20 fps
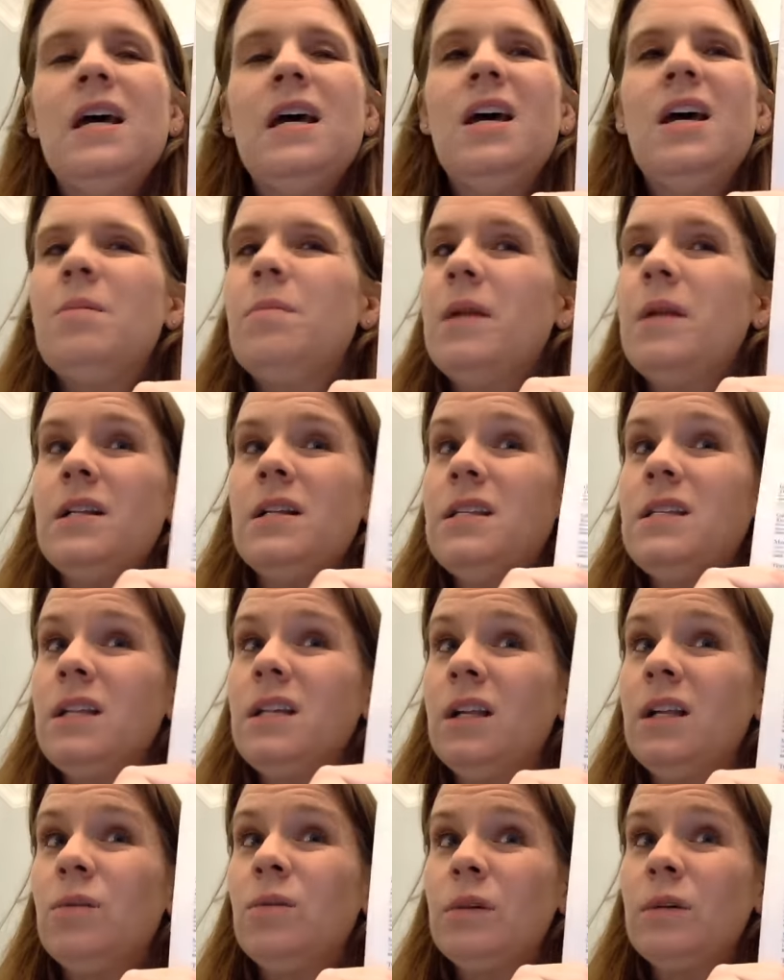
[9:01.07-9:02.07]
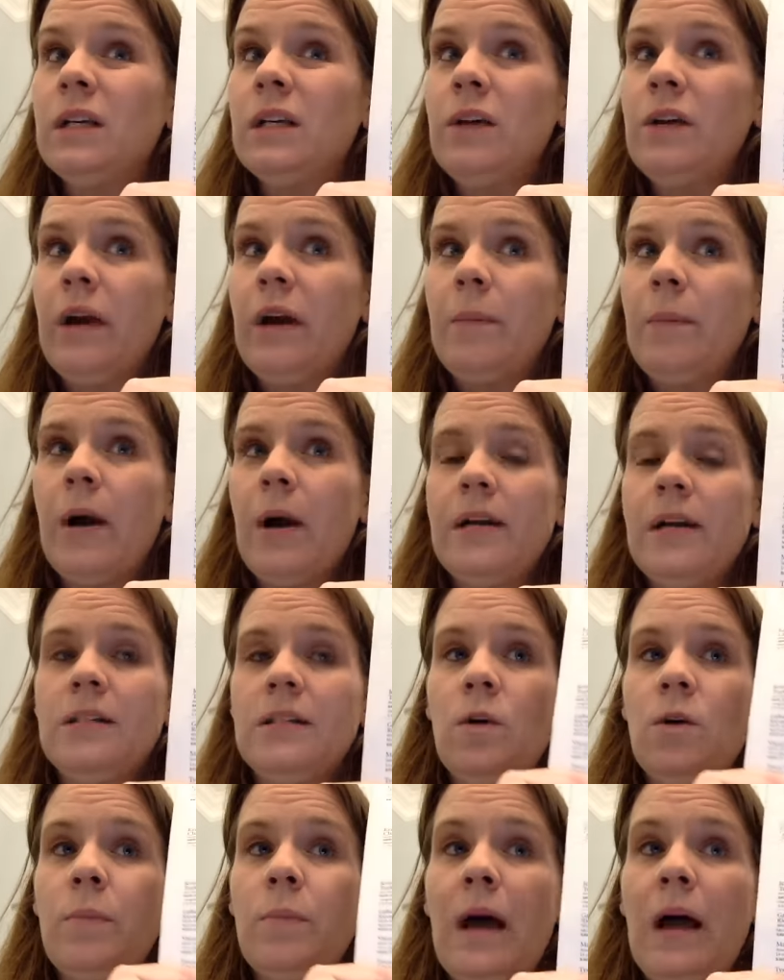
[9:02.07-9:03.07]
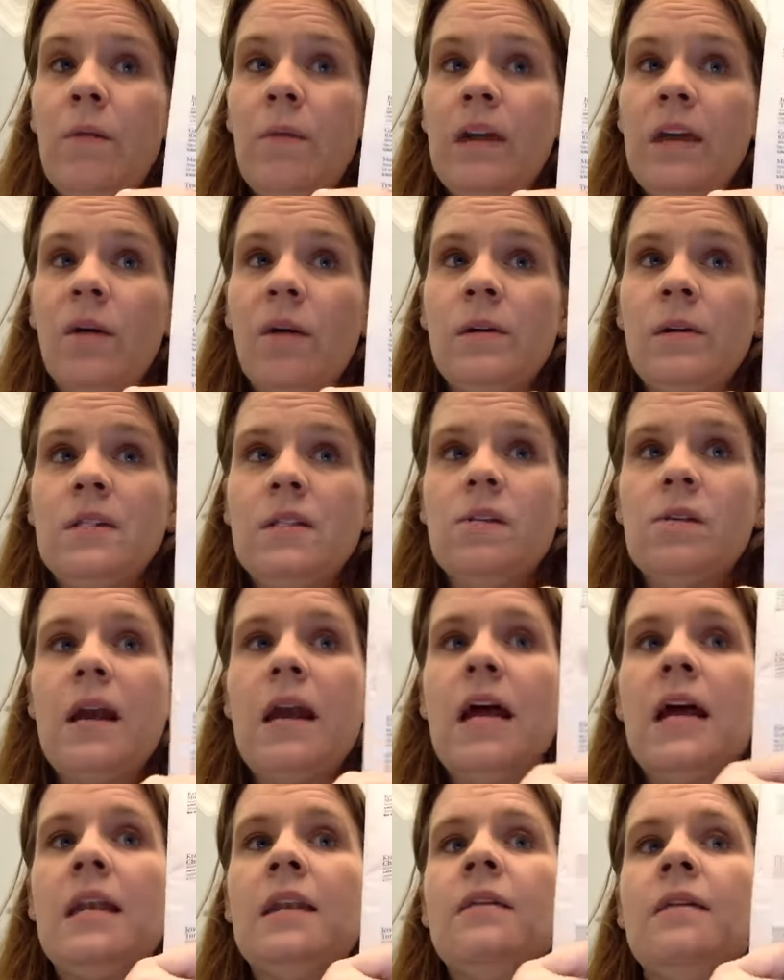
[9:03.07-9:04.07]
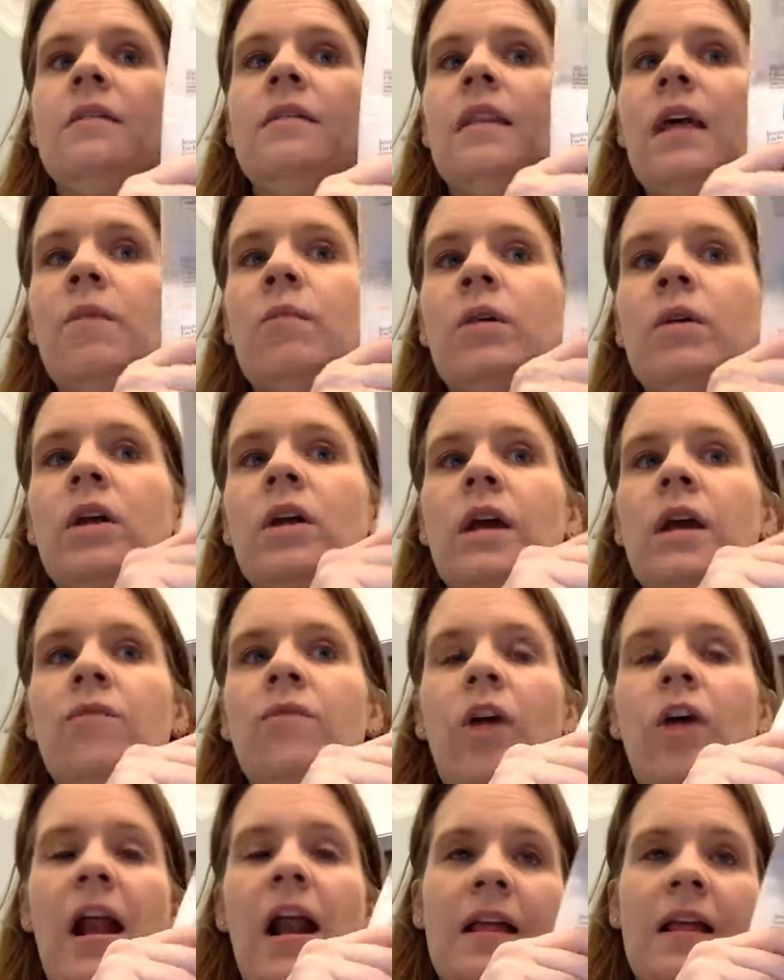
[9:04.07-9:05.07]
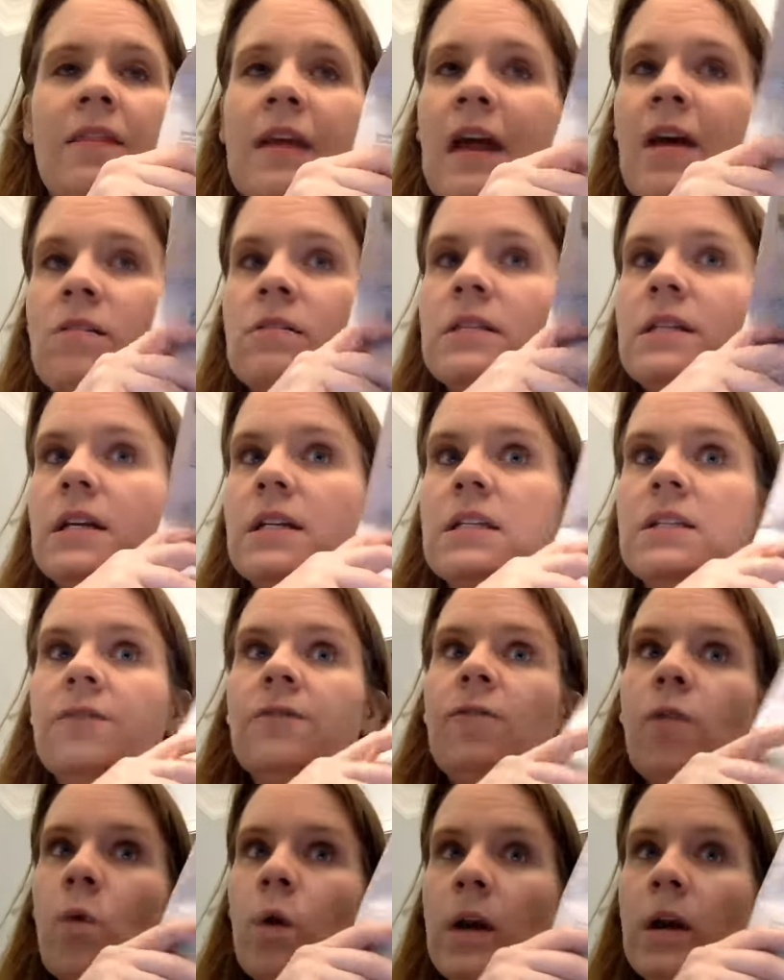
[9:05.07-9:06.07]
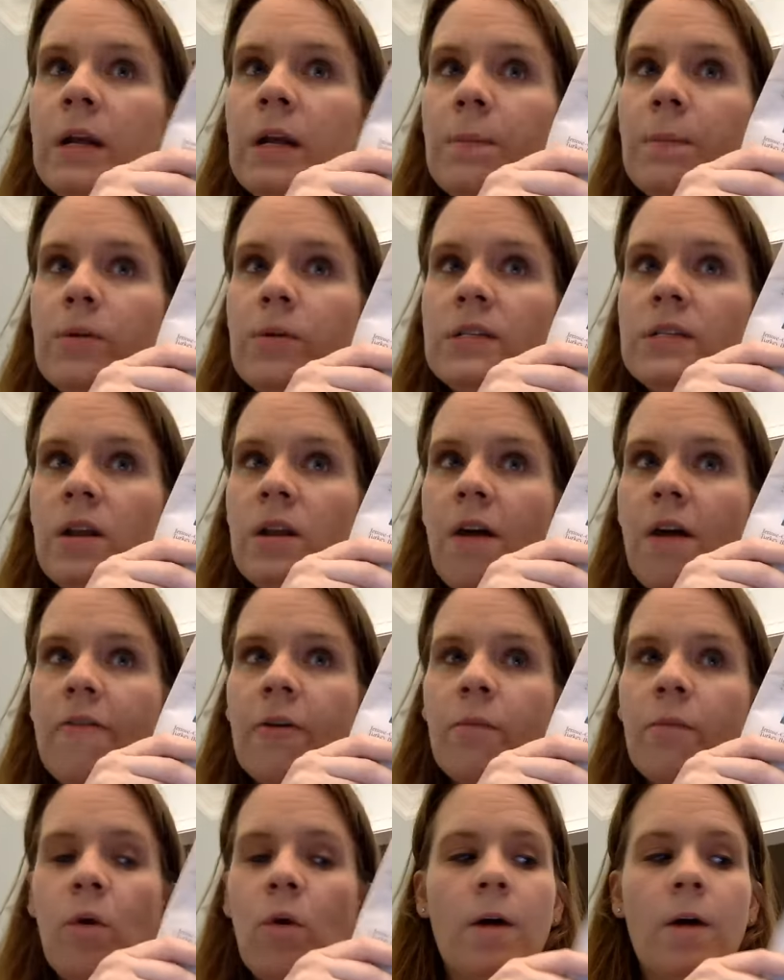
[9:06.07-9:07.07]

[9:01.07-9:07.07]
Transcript: but it's still a really great price. So buy one, get ones are in. Then we're looking for anything else that's 40% off or more.